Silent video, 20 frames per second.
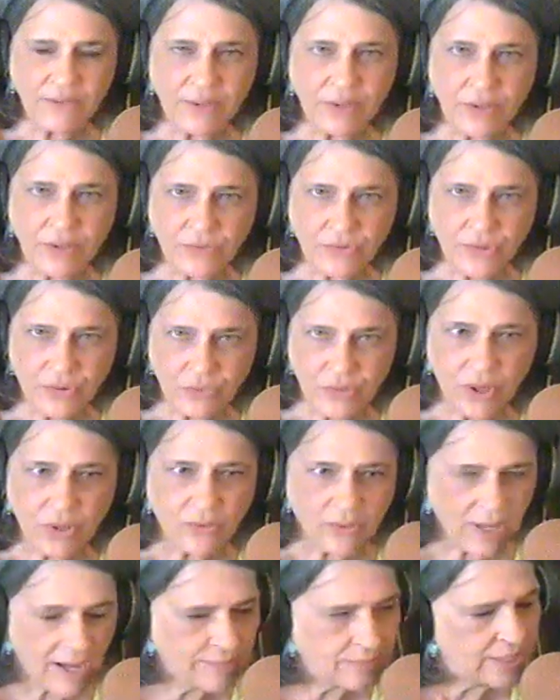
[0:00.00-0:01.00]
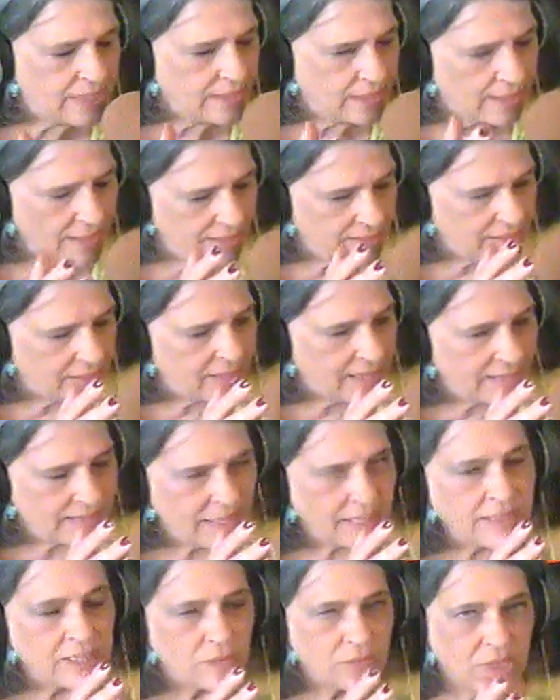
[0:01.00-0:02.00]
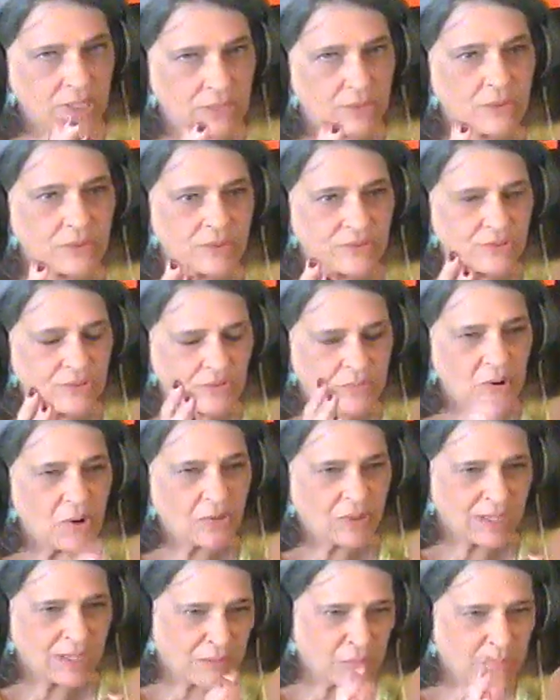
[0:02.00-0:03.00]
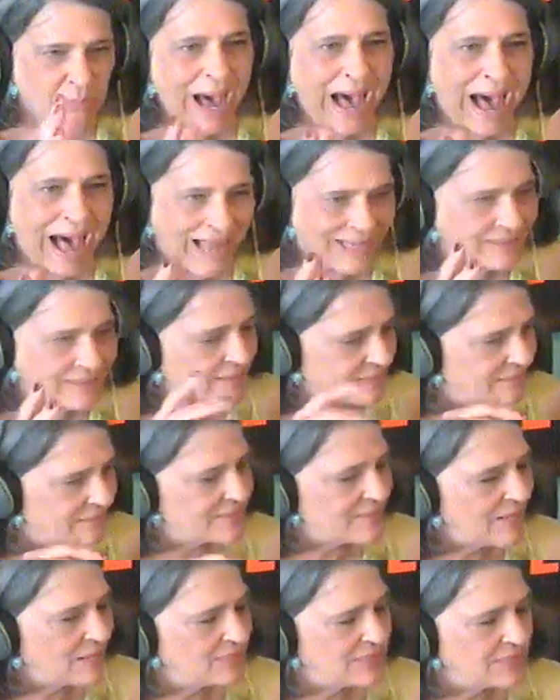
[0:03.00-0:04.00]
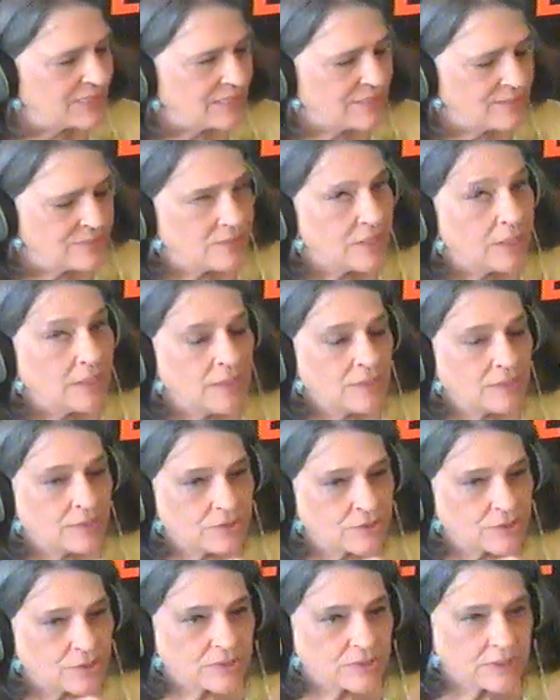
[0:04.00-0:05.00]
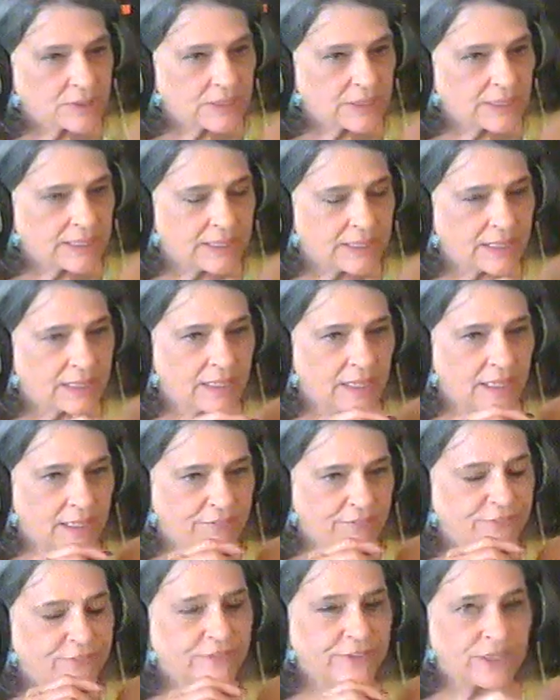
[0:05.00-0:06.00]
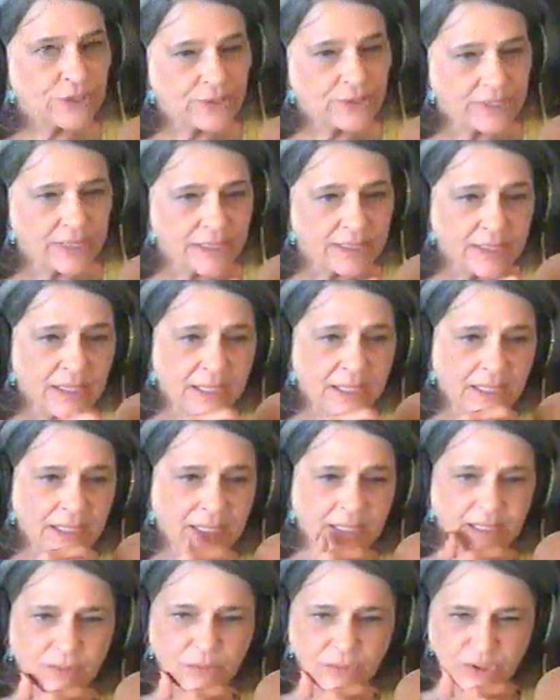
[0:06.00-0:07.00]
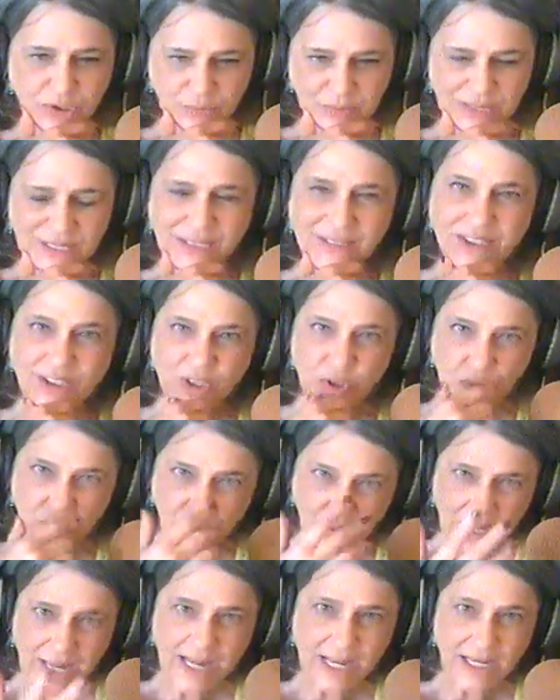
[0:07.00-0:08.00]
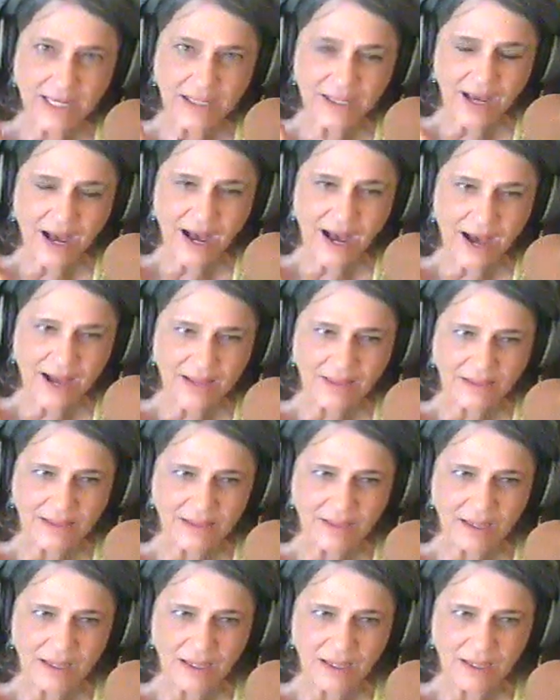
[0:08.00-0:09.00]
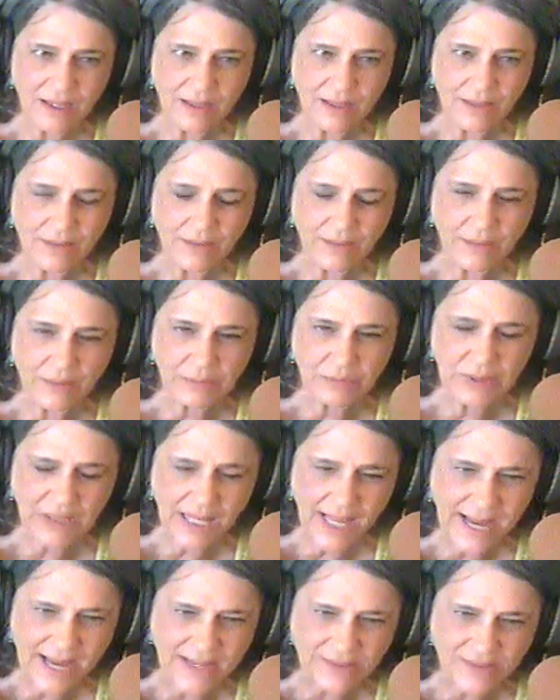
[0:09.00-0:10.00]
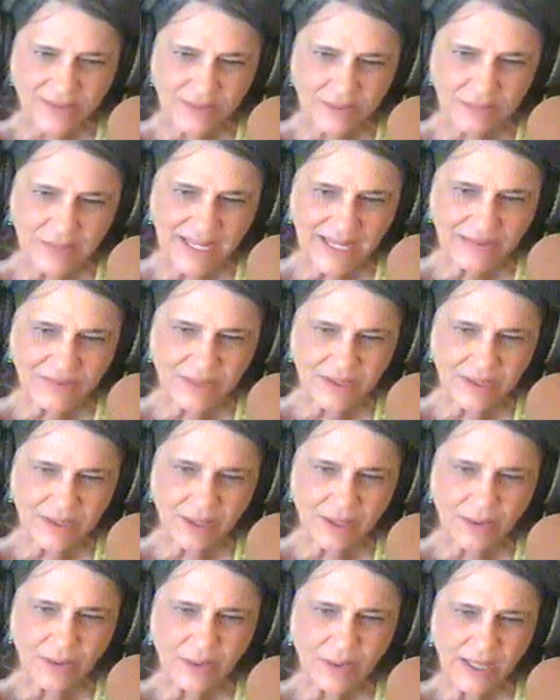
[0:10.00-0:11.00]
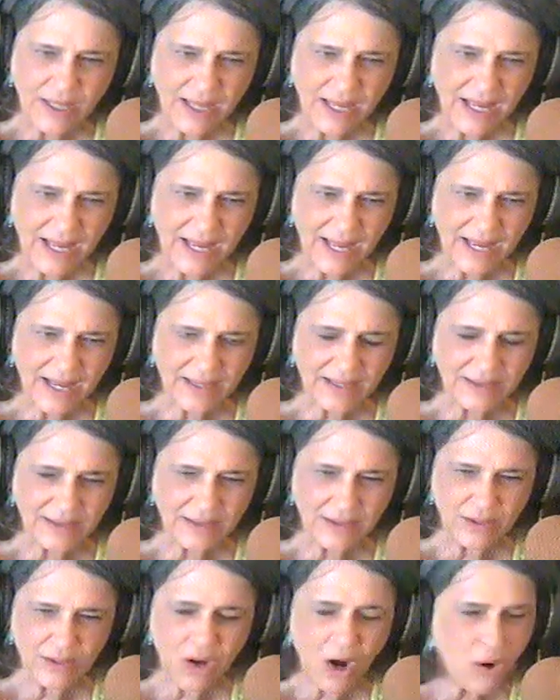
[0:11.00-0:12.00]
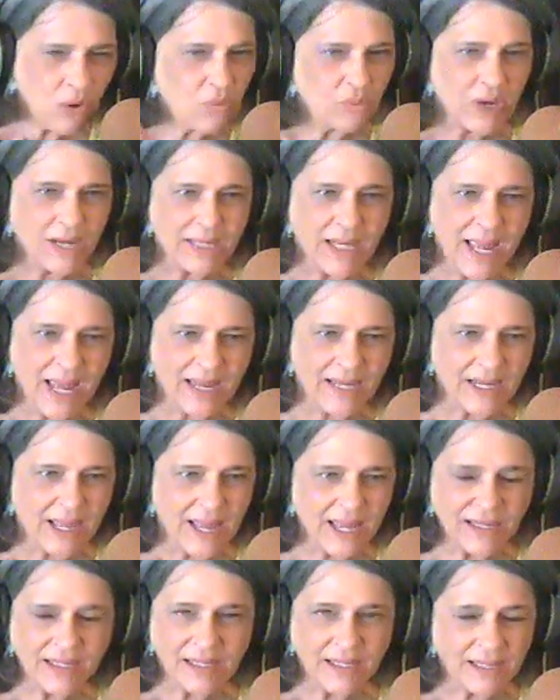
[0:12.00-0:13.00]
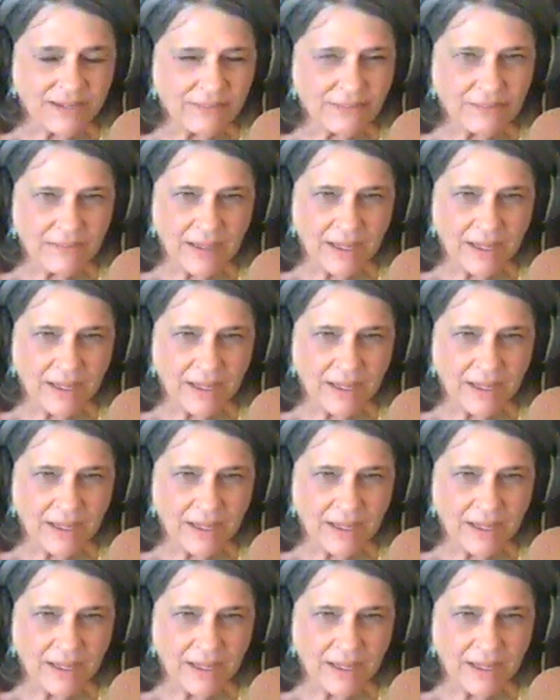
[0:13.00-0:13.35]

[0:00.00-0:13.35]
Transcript: for those who don't, and anyone who was smoking pot in the 70s certainly feared it. It was being sprayed on the plants in Mexico, and no one had any